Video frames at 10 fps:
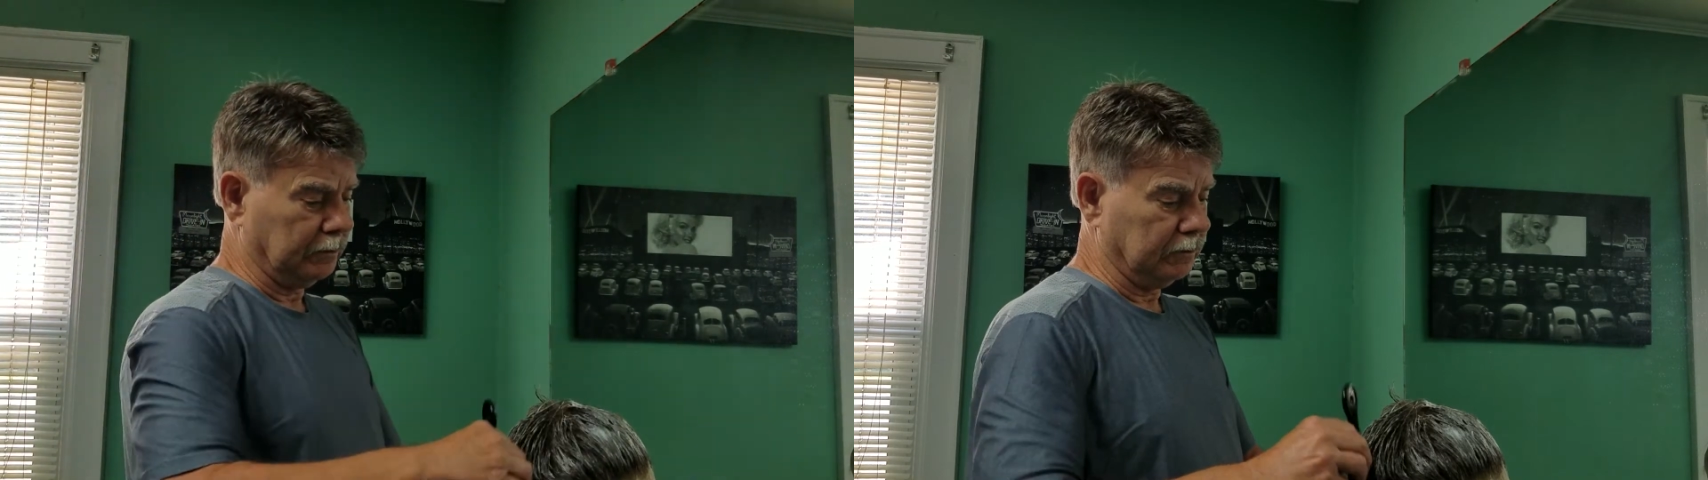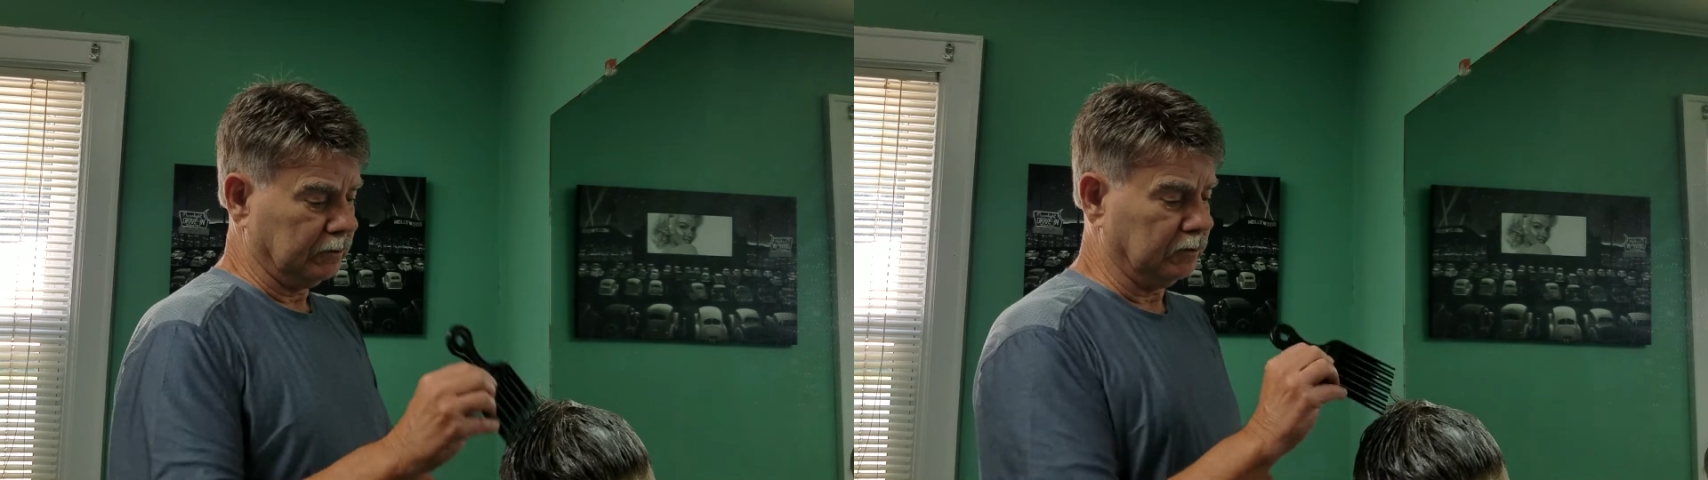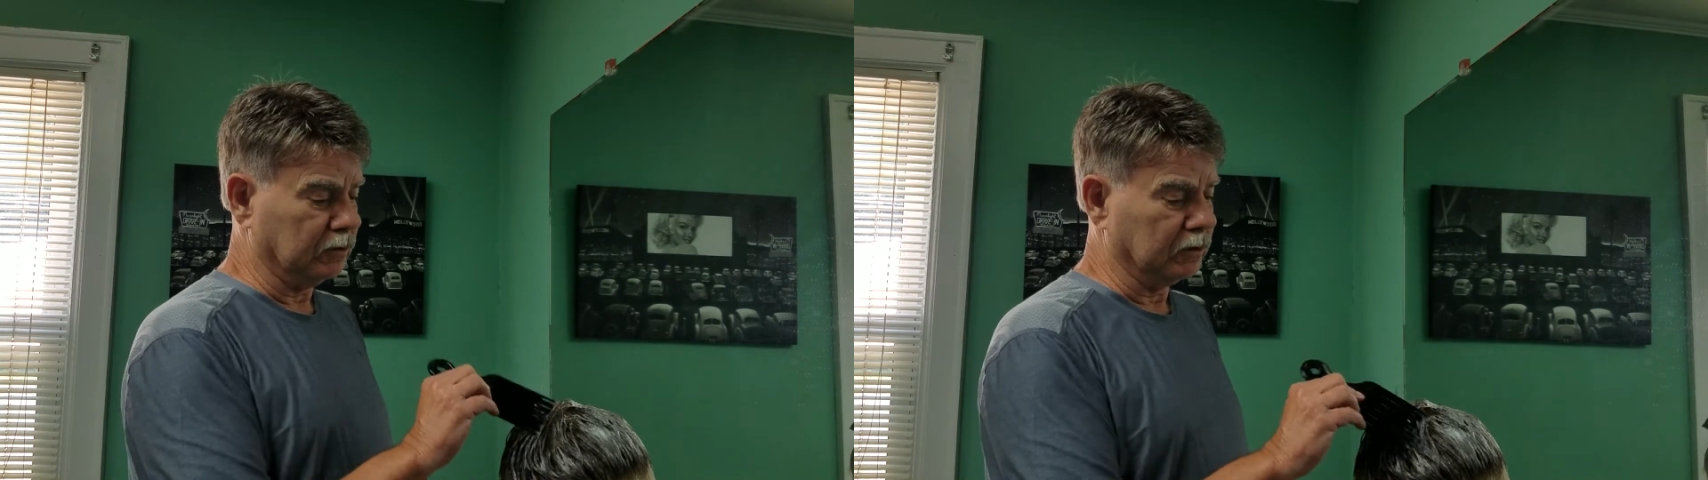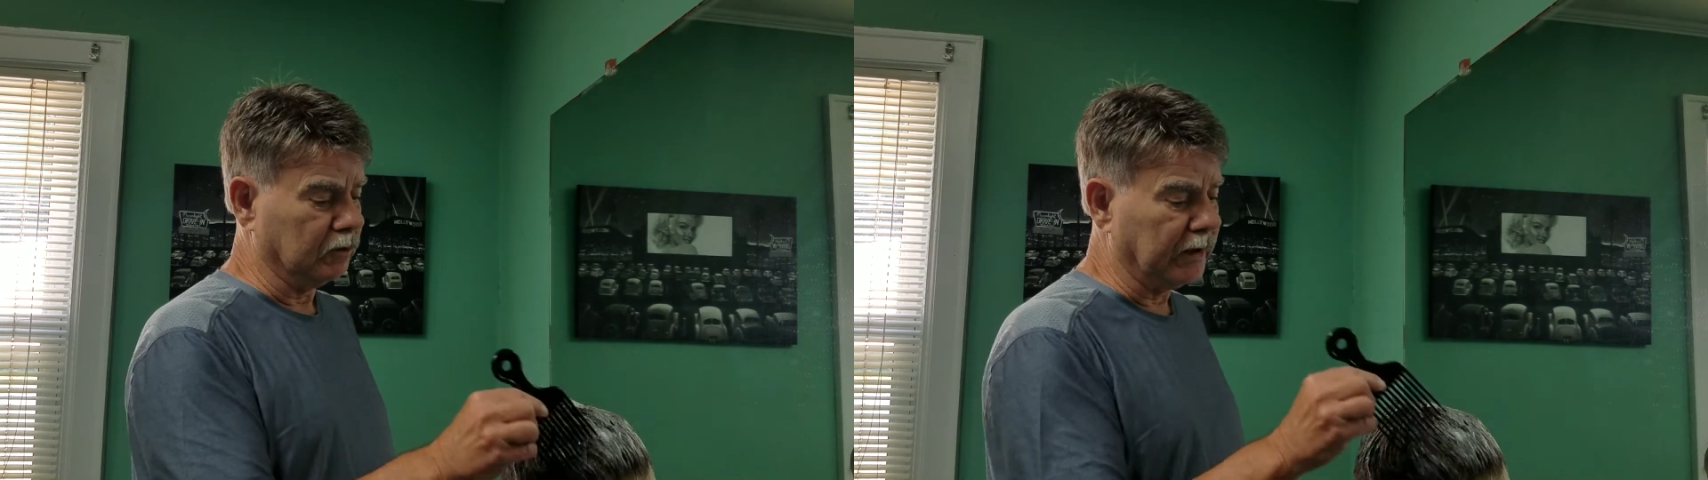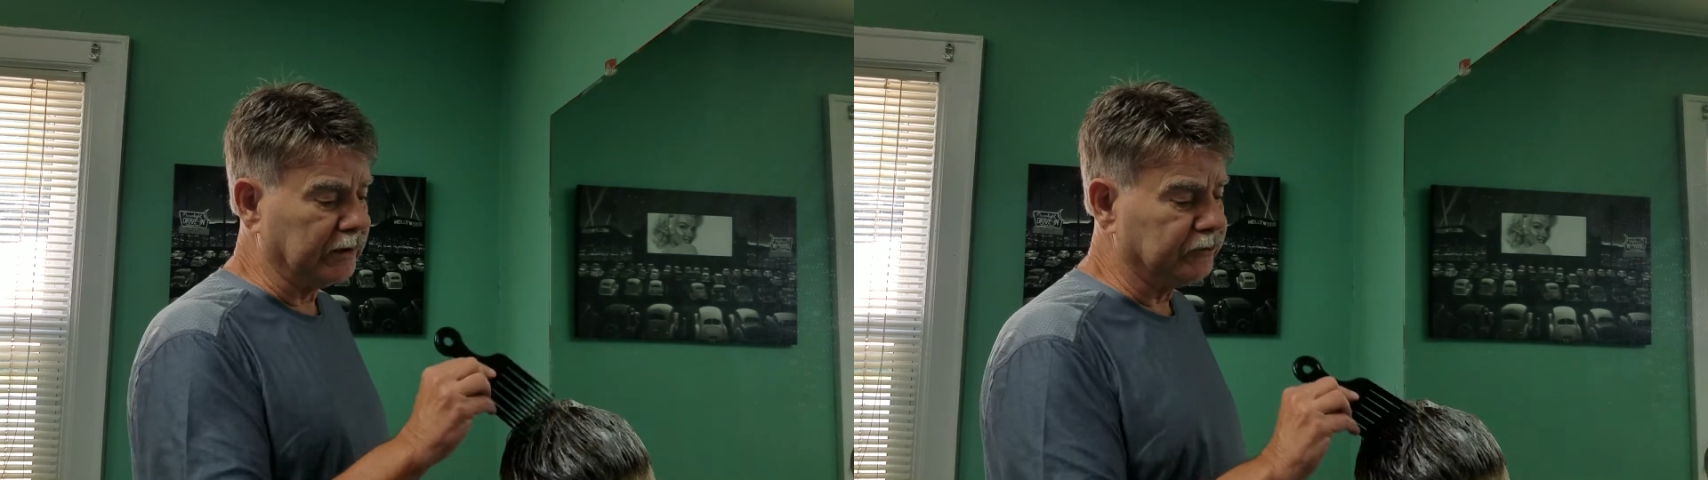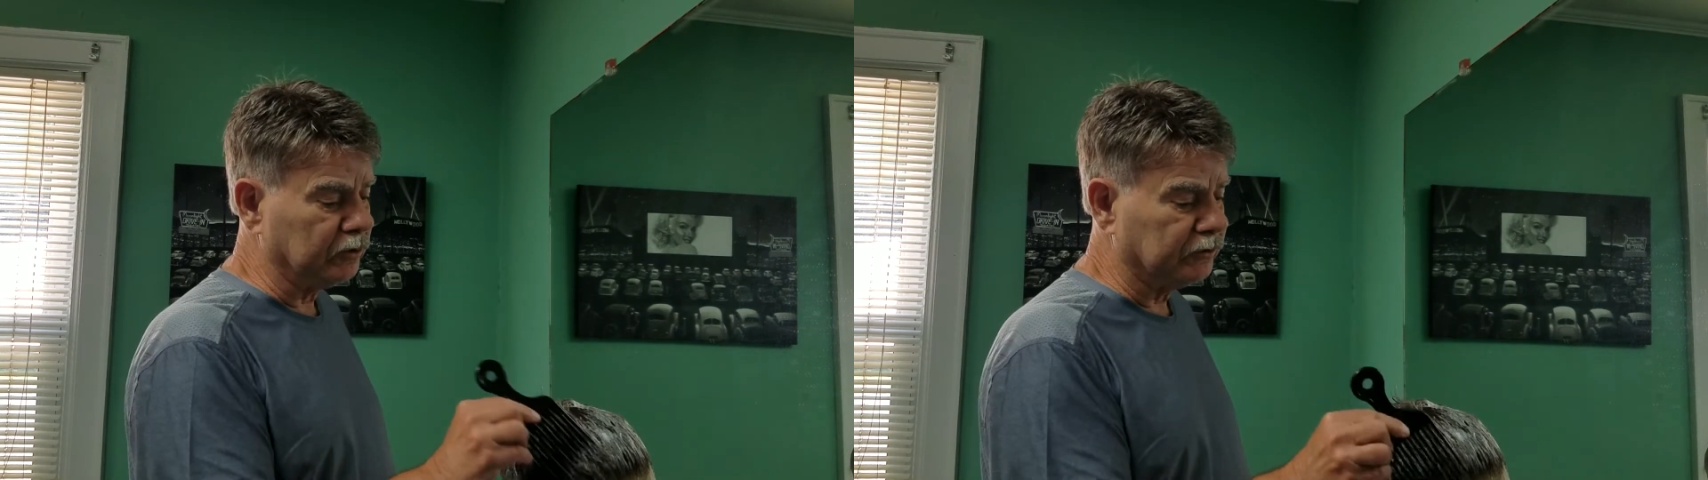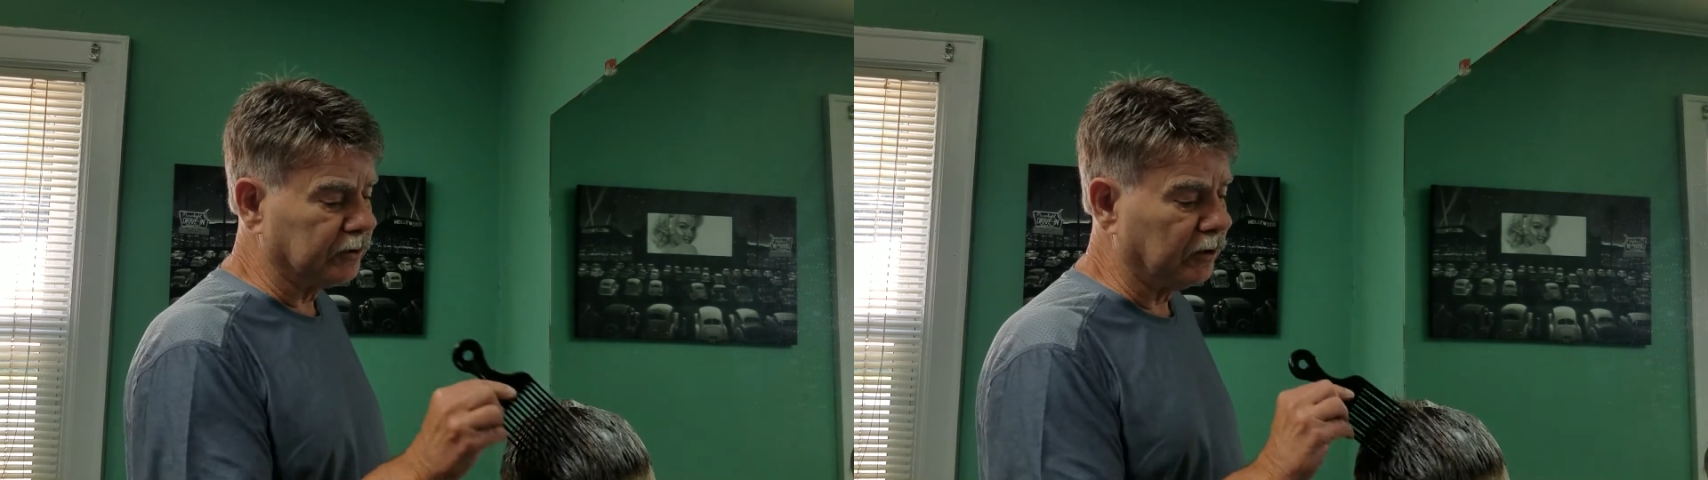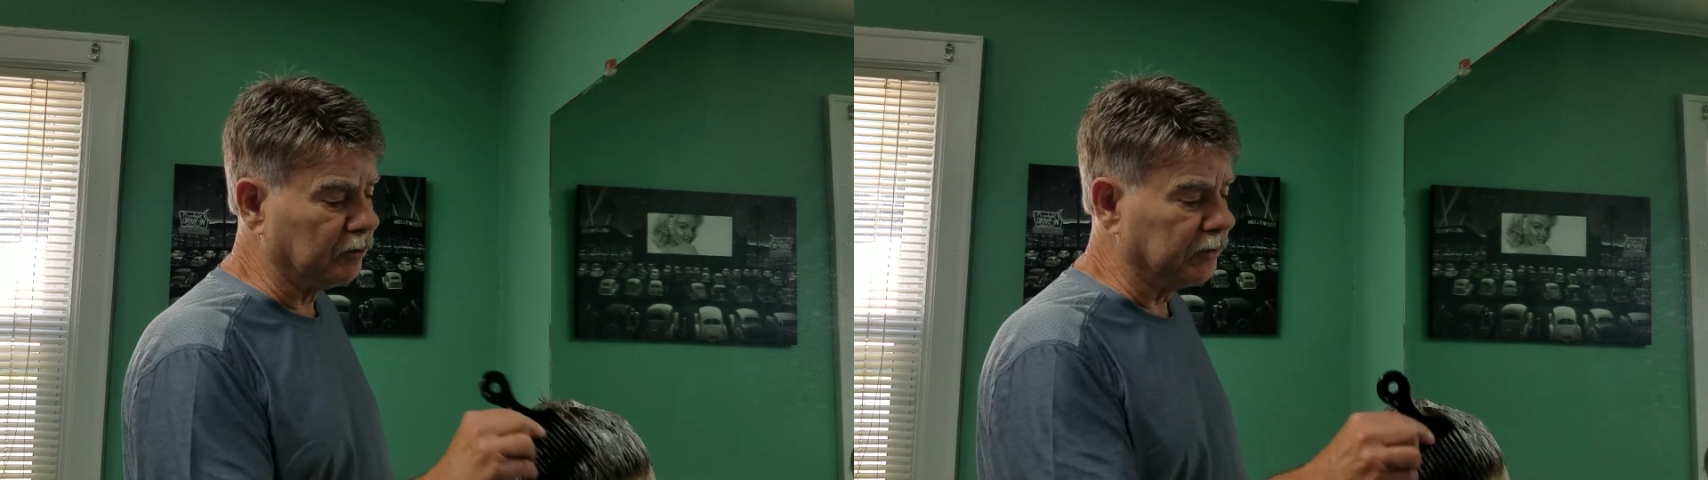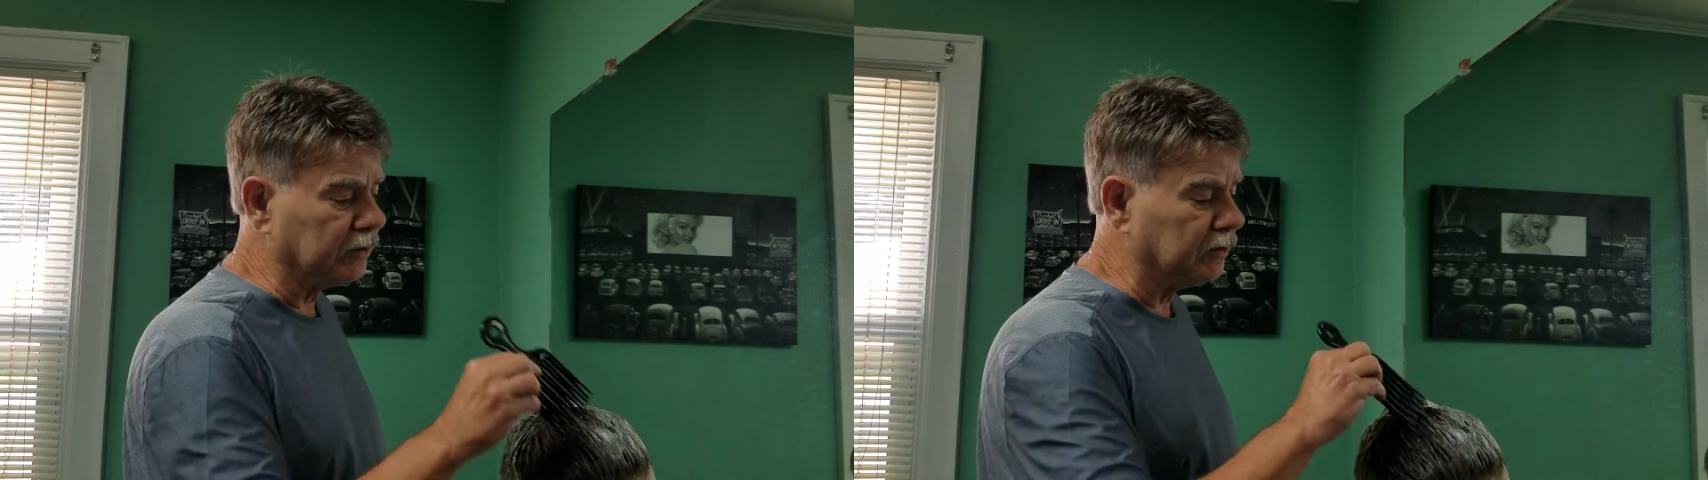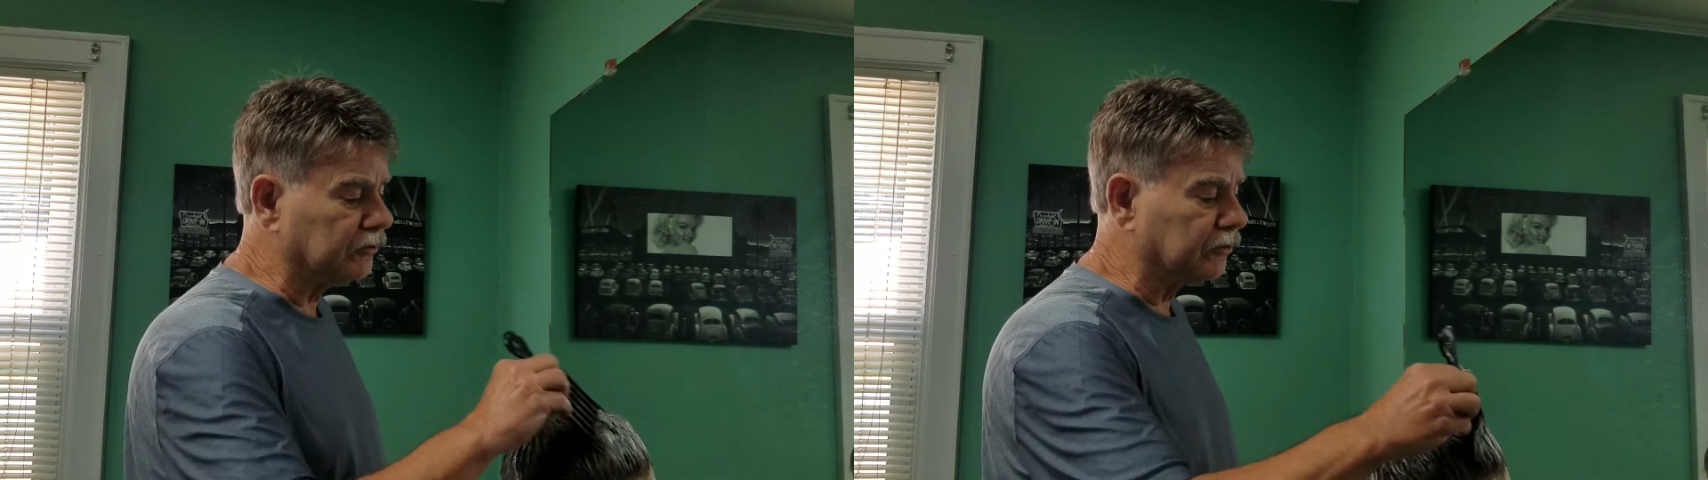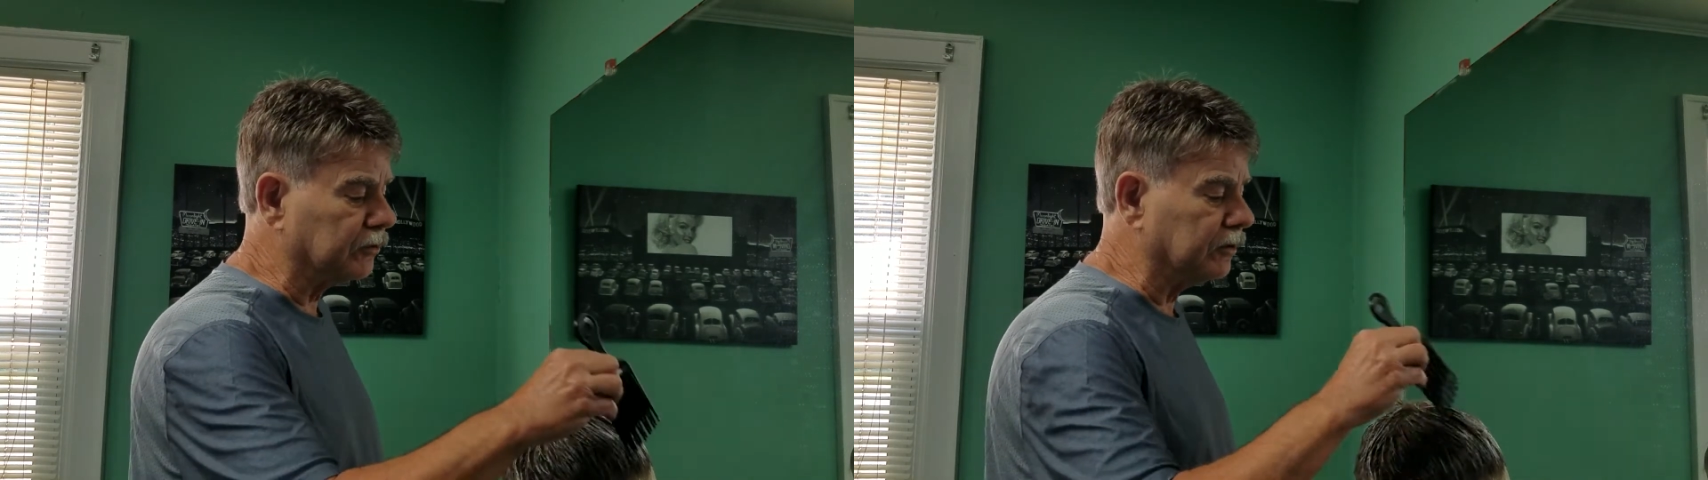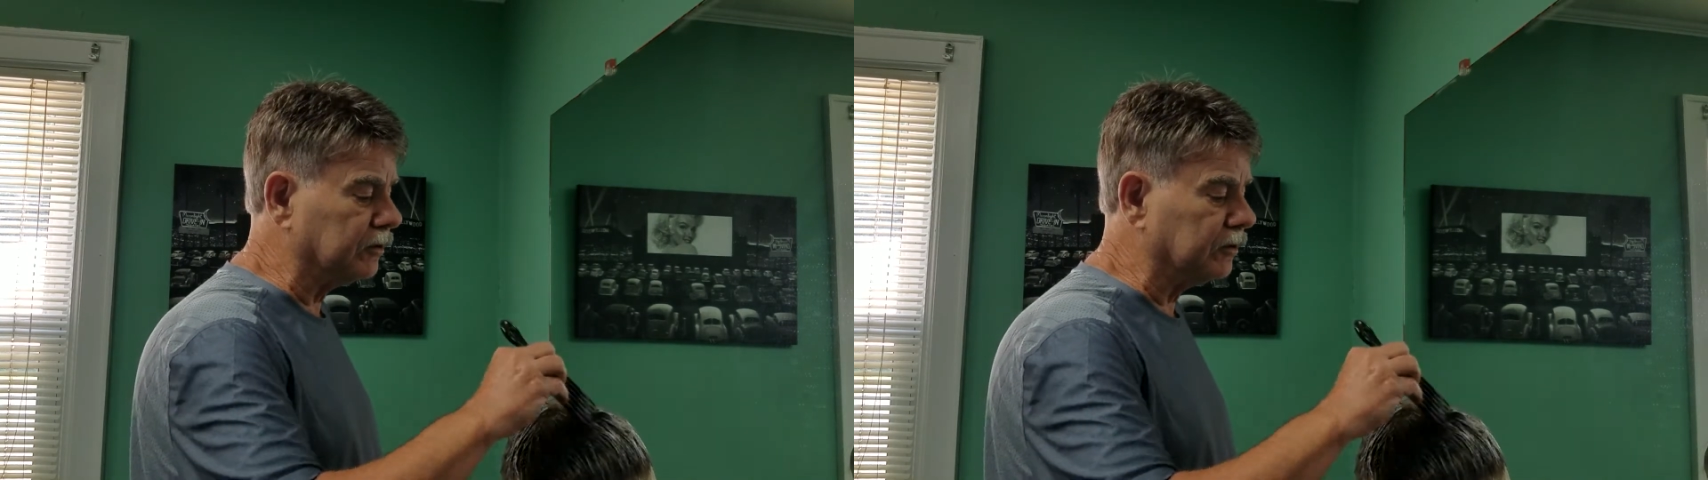or a wide tooth comb and go through it.